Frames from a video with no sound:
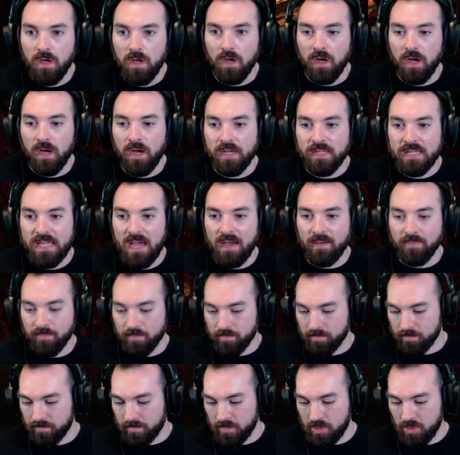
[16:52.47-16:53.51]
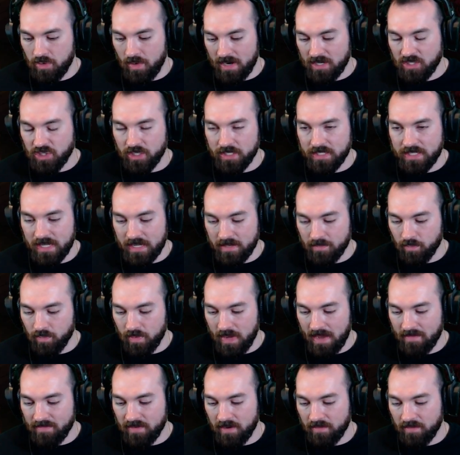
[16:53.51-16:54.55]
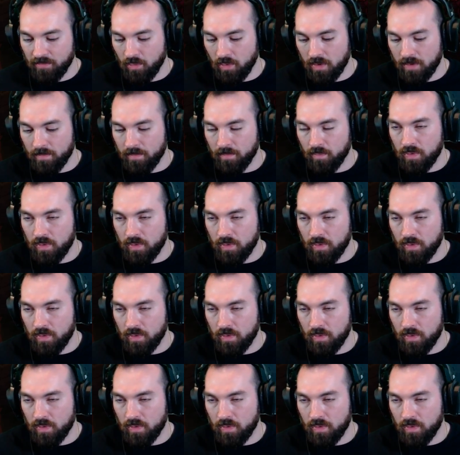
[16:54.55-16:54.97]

Uh, yeah, you actually did. We have enough wood.